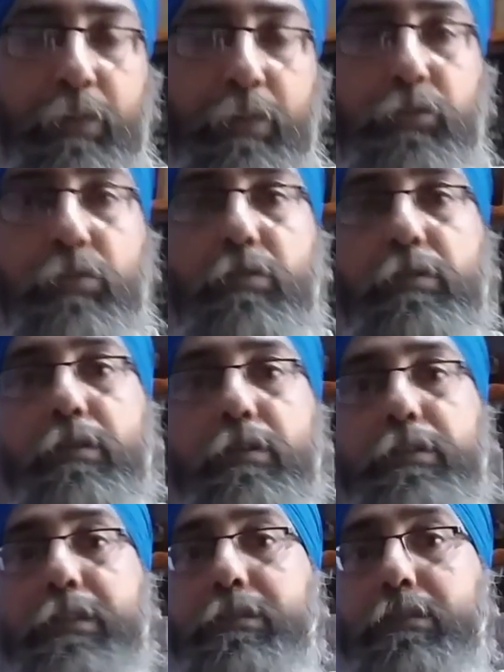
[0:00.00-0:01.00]
So
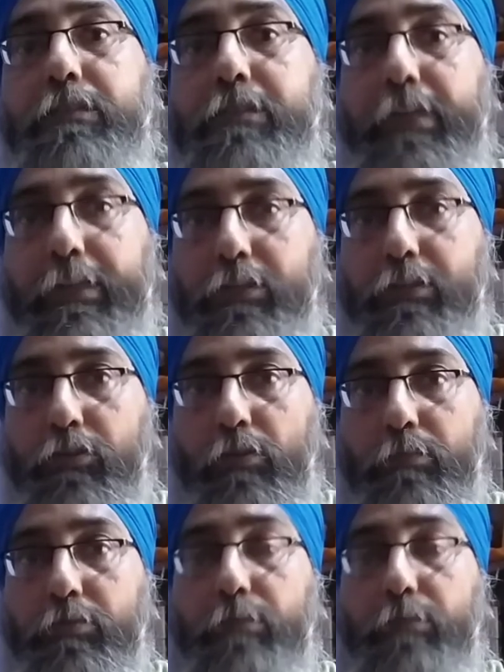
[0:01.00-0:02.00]
that's the second
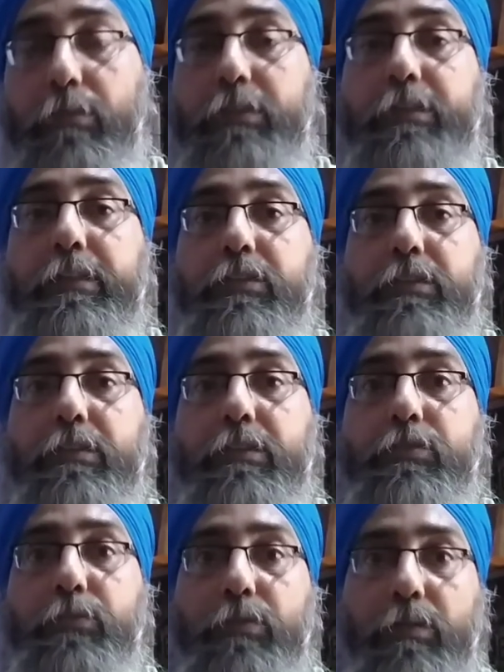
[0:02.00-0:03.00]
storm. So Mother Nature is